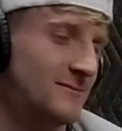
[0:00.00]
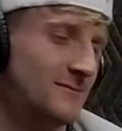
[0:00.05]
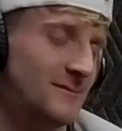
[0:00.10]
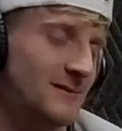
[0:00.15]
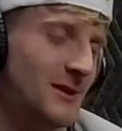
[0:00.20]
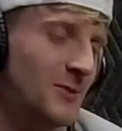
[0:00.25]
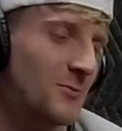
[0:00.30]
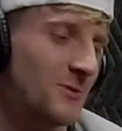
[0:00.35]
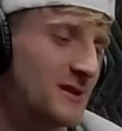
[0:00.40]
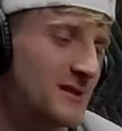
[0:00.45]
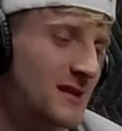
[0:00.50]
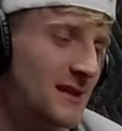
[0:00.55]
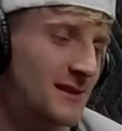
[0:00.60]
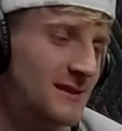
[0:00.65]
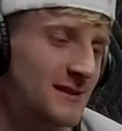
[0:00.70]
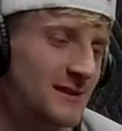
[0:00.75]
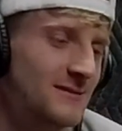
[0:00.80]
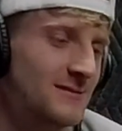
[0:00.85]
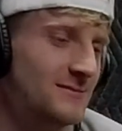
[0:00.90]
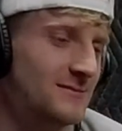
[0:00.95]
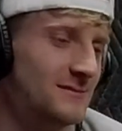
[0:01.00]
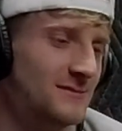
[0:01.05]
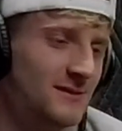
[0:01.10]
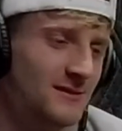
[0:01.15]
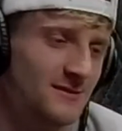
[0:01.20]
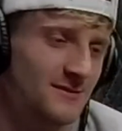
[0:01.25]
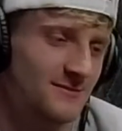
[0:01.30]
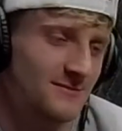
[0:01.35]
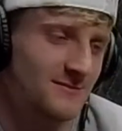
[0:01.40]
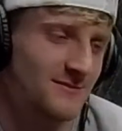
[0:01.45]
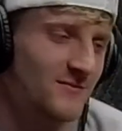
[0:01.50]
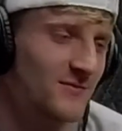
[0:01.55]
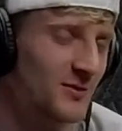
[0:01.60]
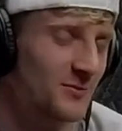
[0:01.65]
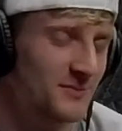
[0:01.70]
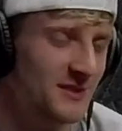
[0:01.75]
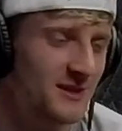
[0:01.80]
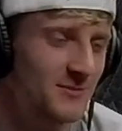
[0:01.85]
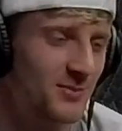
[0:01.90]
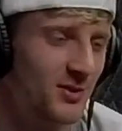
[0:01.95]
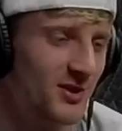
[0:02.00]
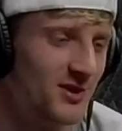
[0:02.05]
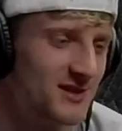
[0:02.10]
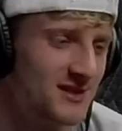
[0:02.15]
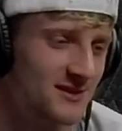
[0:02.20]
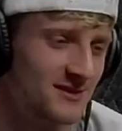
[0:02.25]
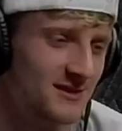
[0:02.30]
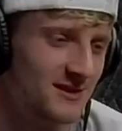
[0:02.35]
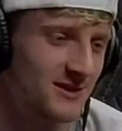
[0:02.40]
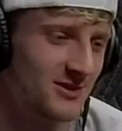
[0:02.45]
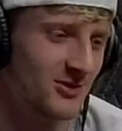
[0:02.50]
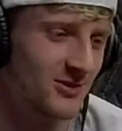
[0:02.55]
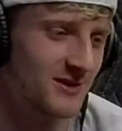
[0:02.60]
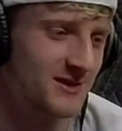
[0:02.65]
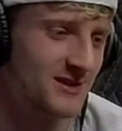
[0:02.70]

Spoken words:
there was, like, for me personally, you know,